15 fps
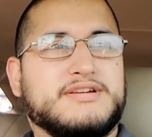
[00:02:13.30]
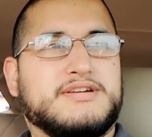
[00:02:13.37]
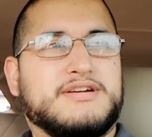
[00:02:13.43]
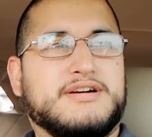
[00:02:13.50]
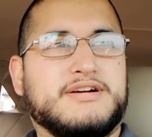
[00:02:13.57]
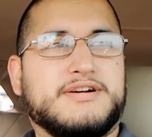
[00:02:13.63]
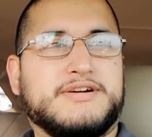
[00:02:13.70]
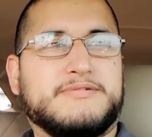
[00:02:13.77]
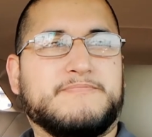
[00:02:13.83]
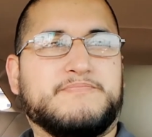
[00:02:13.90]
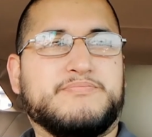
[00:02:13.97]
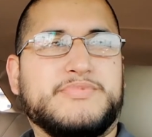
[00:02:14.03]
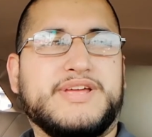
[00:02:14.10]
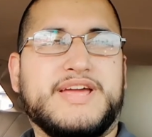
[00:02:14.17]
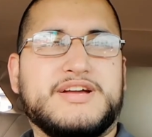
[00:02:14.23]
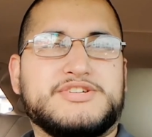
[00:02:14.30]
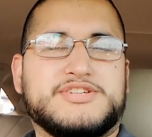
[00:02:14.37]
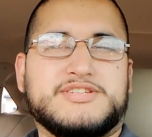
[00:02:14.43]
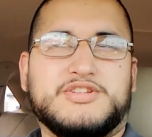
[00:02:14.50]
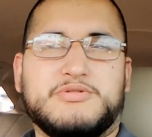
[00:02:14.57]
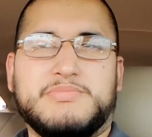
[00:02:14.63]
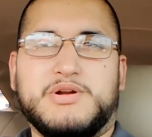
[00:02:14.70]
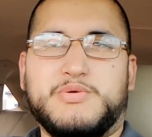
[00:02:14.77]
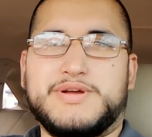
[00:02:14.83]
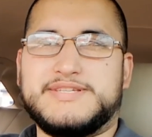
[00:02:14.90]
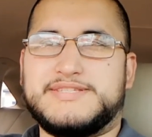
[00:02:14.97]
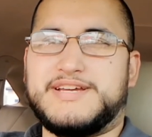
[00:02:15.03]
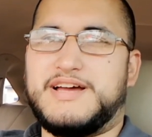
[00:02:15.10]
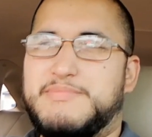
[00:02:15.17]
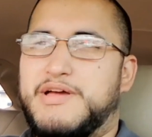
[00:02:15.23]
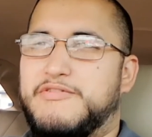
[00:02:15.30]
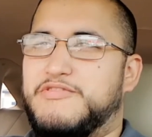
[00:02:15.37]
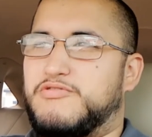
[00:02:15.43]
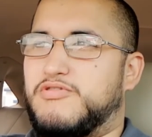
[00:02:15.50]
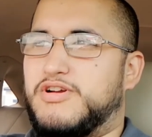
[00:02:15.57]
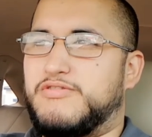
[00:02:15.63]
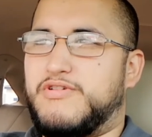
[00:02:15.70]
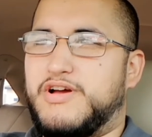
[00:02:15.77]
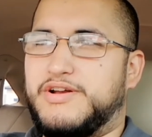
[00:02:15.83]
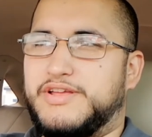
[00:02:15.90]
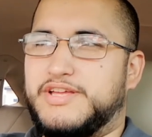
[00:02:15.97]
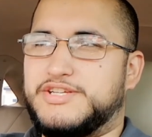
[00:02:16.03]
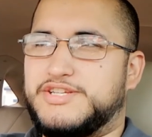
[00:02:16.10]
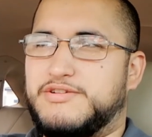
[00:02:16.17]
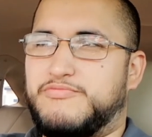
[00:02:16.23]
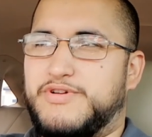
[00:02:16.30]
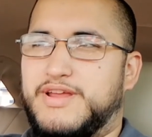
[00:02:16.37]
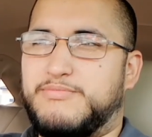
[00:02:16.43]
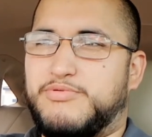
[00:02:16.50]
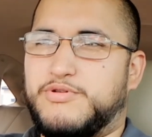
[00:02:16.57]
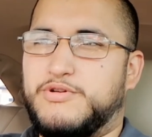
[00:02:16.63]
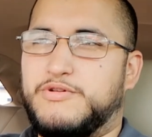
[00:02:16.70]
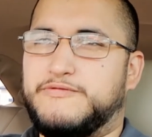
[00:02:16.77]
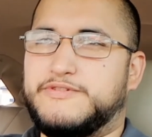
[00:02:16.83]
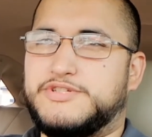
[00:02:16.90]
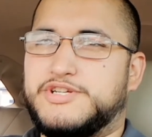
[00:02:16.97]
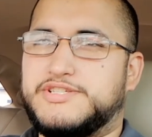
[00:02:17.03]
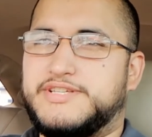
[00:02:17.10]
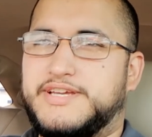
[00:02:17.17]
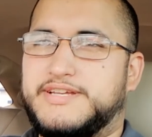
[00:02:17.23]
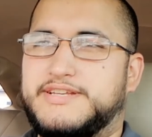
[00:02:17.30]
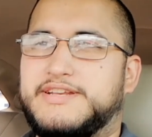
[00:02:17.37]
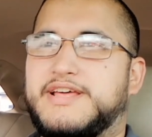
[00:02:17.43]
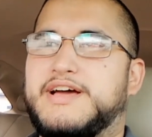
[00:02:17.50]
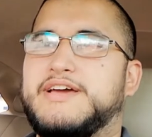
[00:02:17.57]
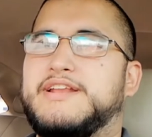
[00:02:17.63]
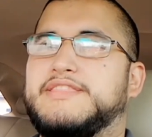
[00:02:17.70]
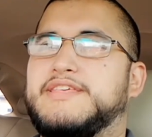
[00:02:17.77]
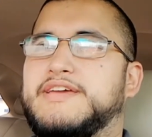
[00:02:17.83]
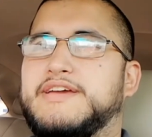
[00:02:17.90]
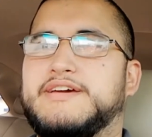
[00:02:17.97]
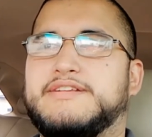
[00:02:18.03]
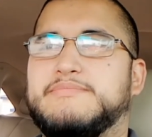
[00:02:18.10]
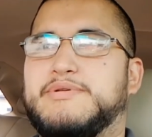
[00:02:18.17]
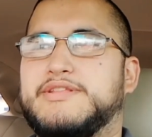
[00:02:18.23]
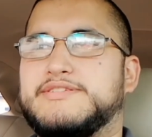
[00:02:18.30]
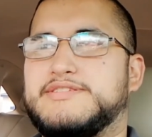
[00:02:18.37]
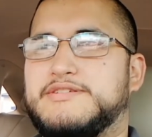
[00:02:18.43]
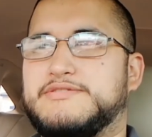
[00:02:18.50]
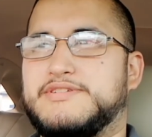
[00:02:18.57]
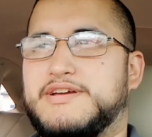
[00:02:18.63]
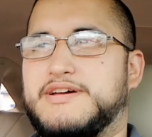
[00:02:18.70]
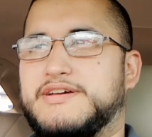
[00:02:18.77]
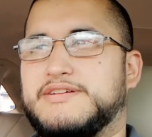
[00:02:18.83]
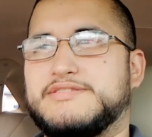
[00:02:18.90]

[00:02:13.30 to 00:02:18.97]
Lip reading: yeah, just a little bit of waste of time having to run around and get shit reapproved just to get denied at the end by the sales guy.